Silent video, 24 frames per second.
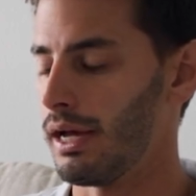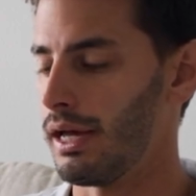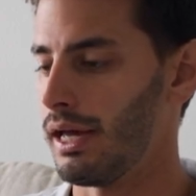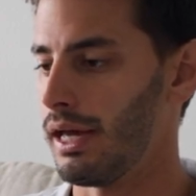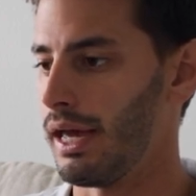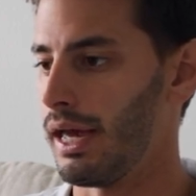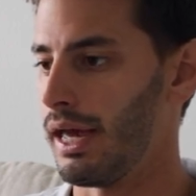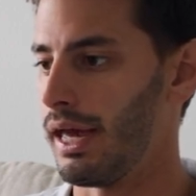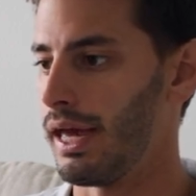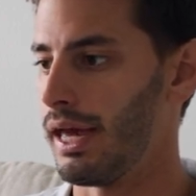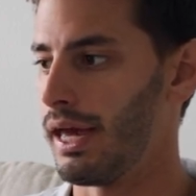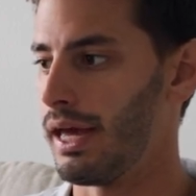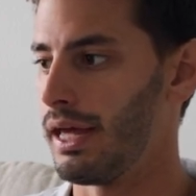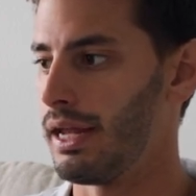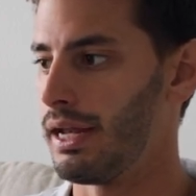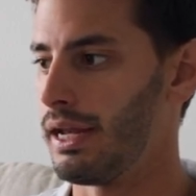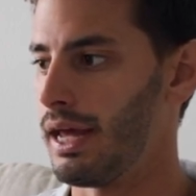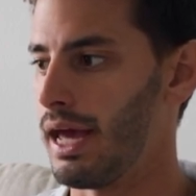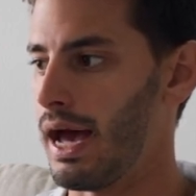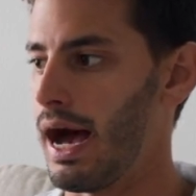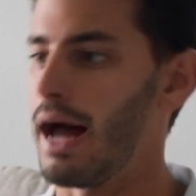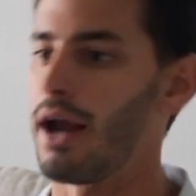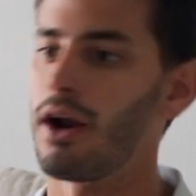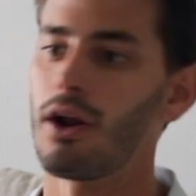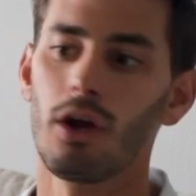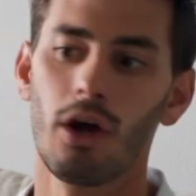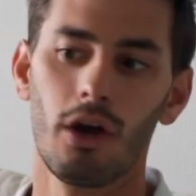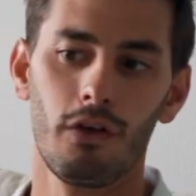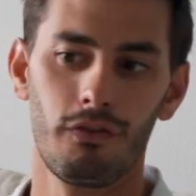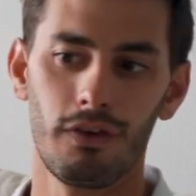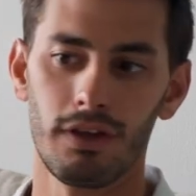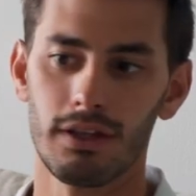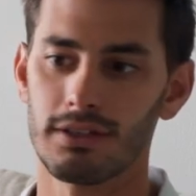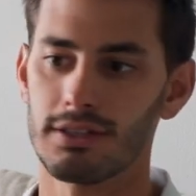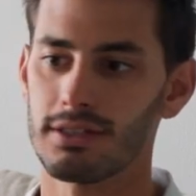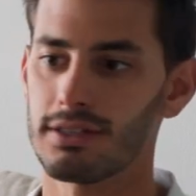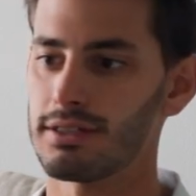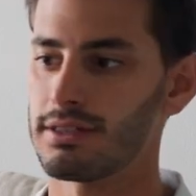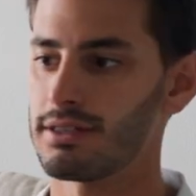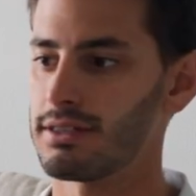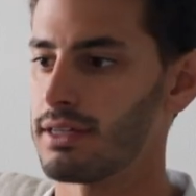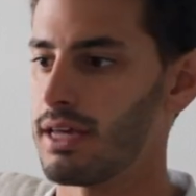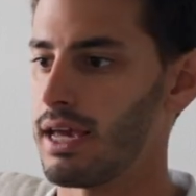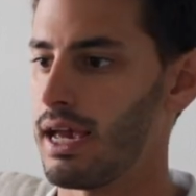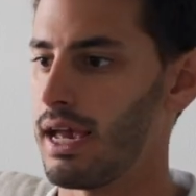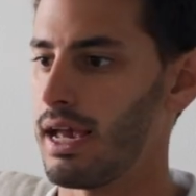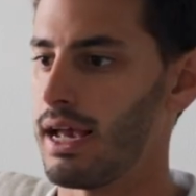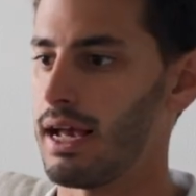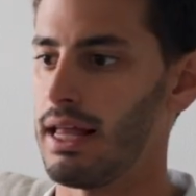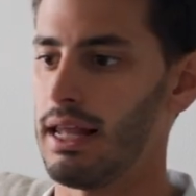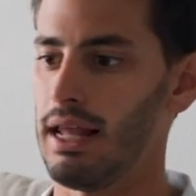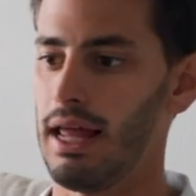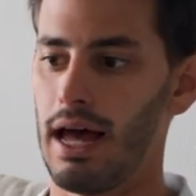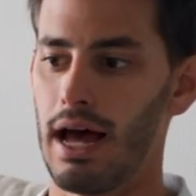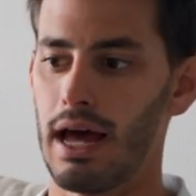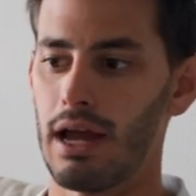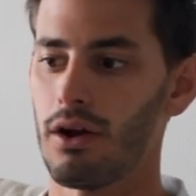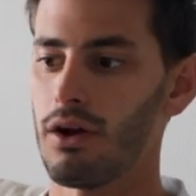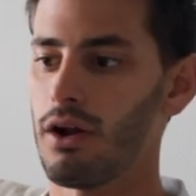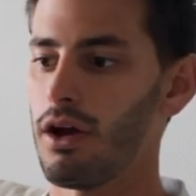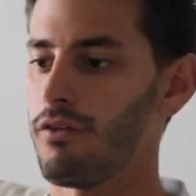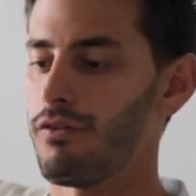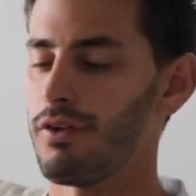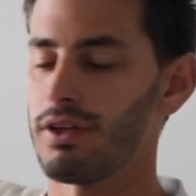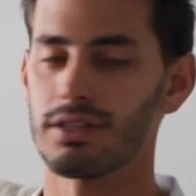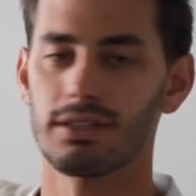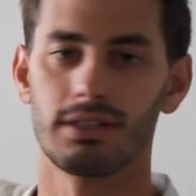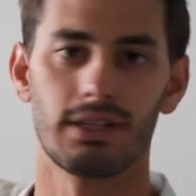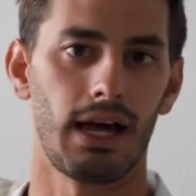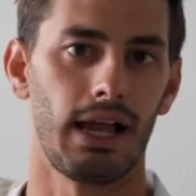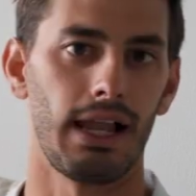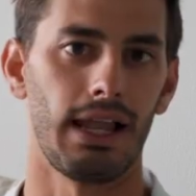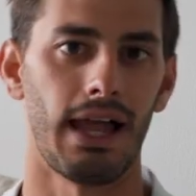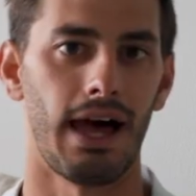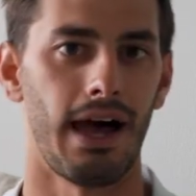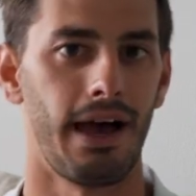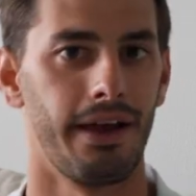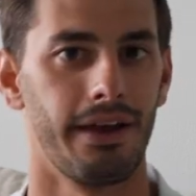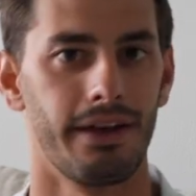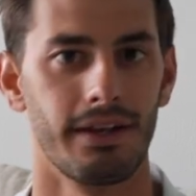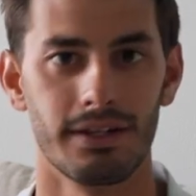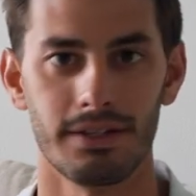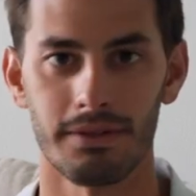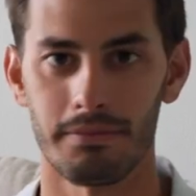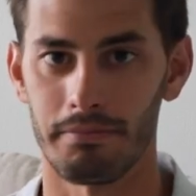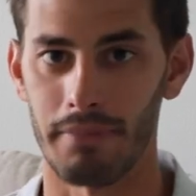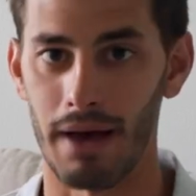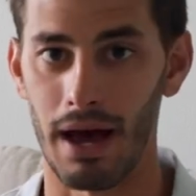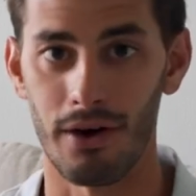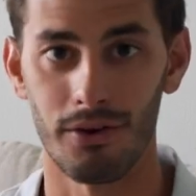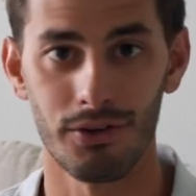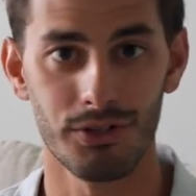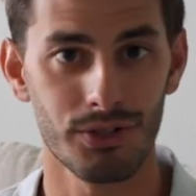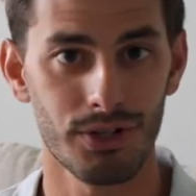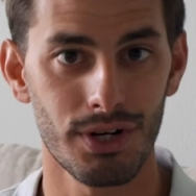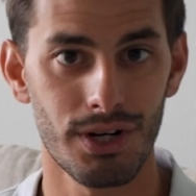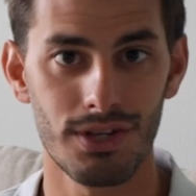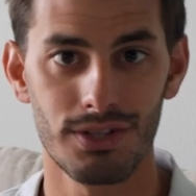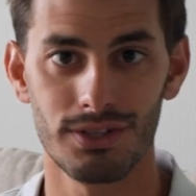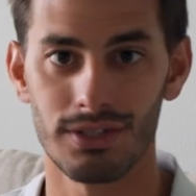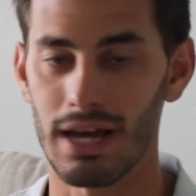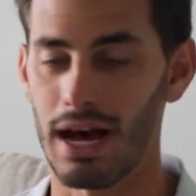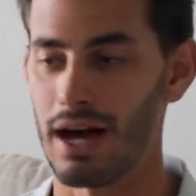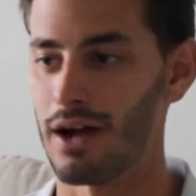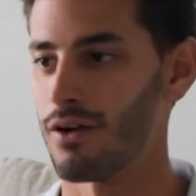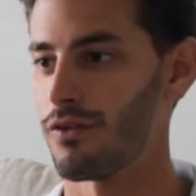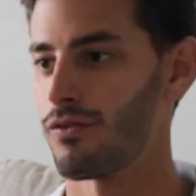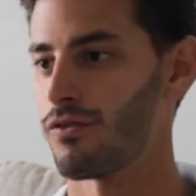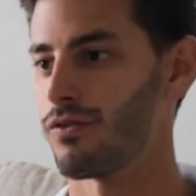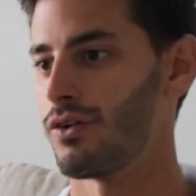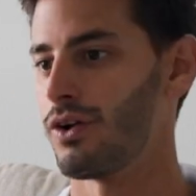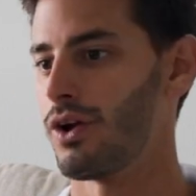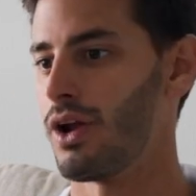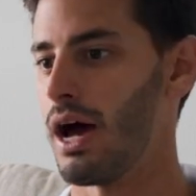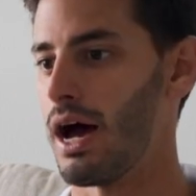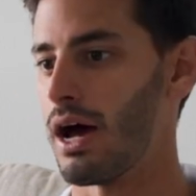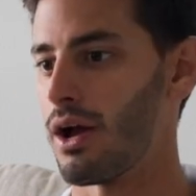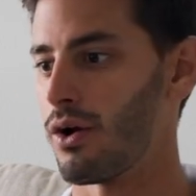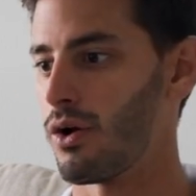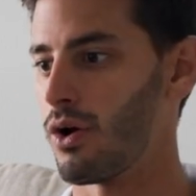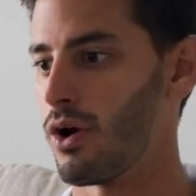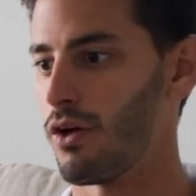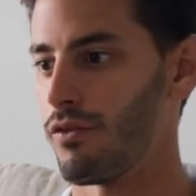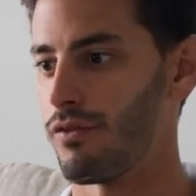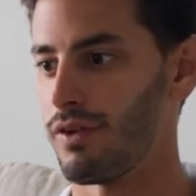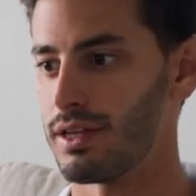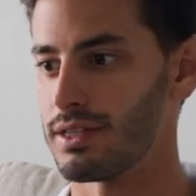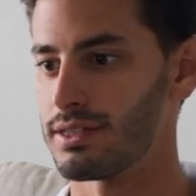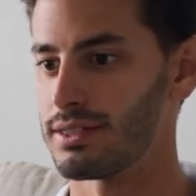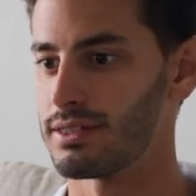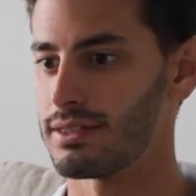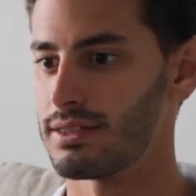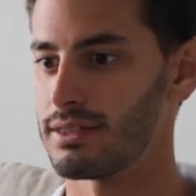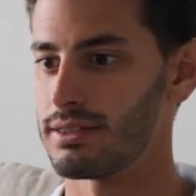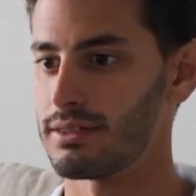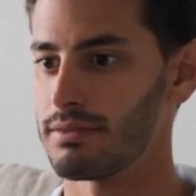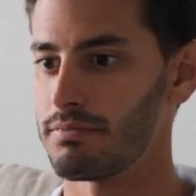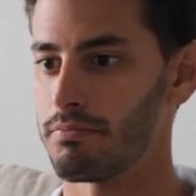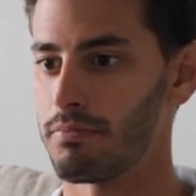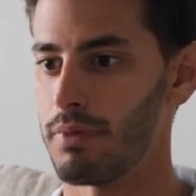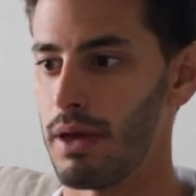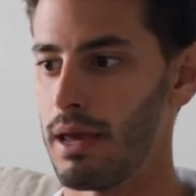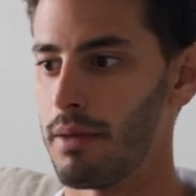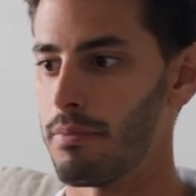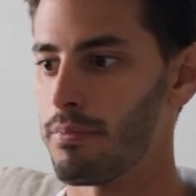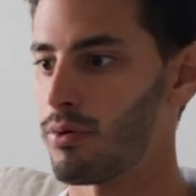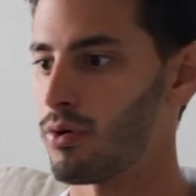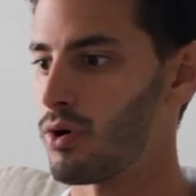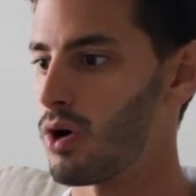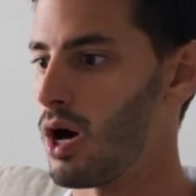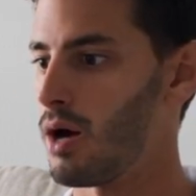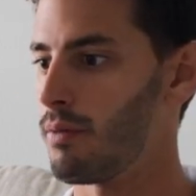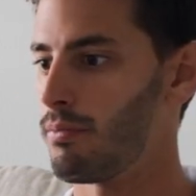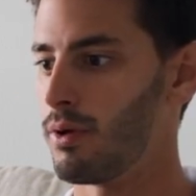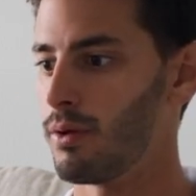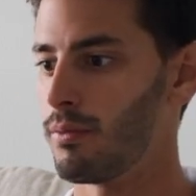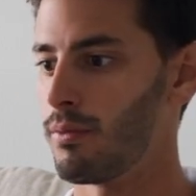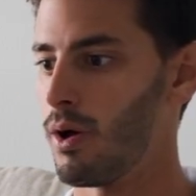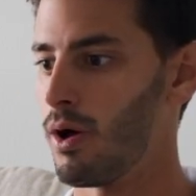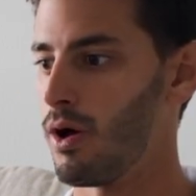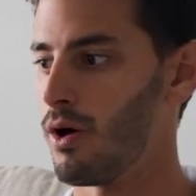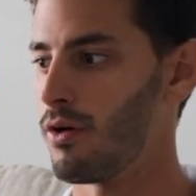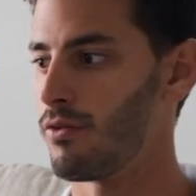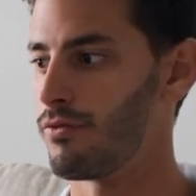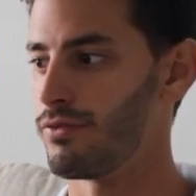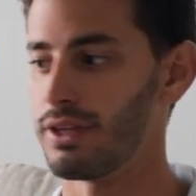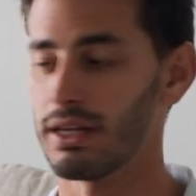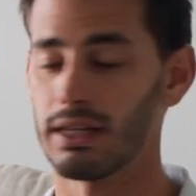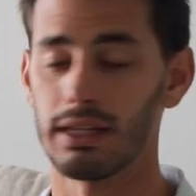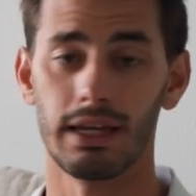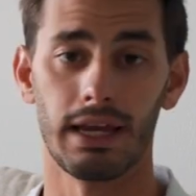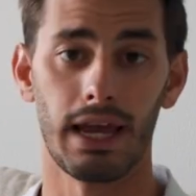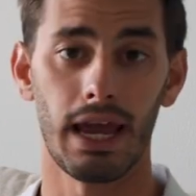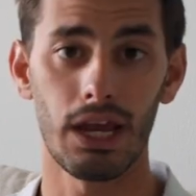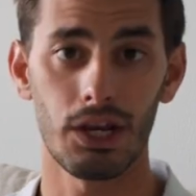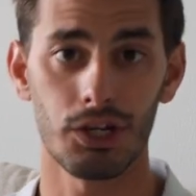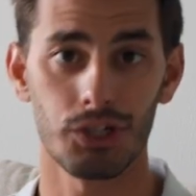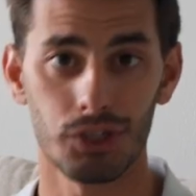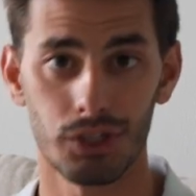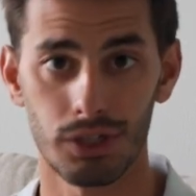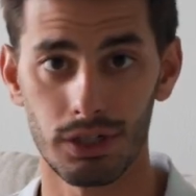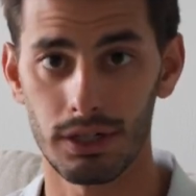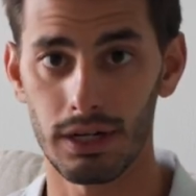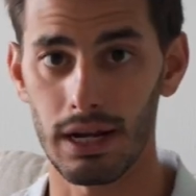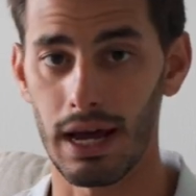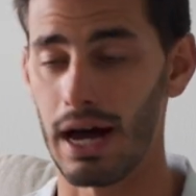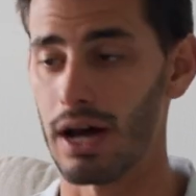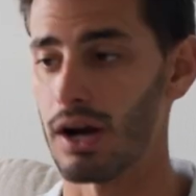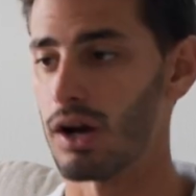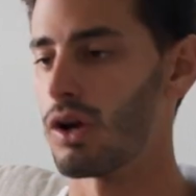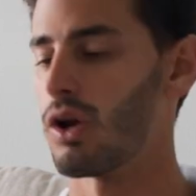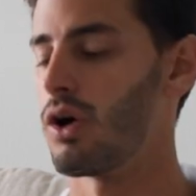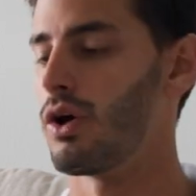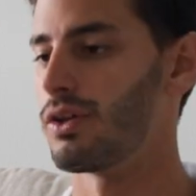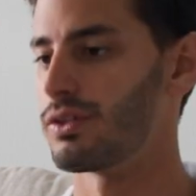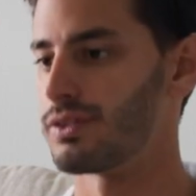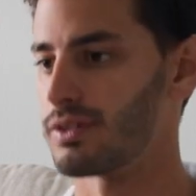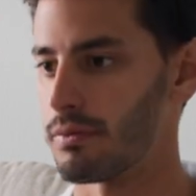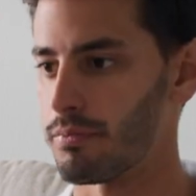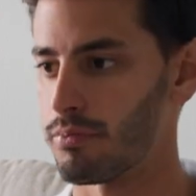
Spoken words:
And I don't know if it's client boundaries. I don't know if it's a problem of delegation. I don't know. It's a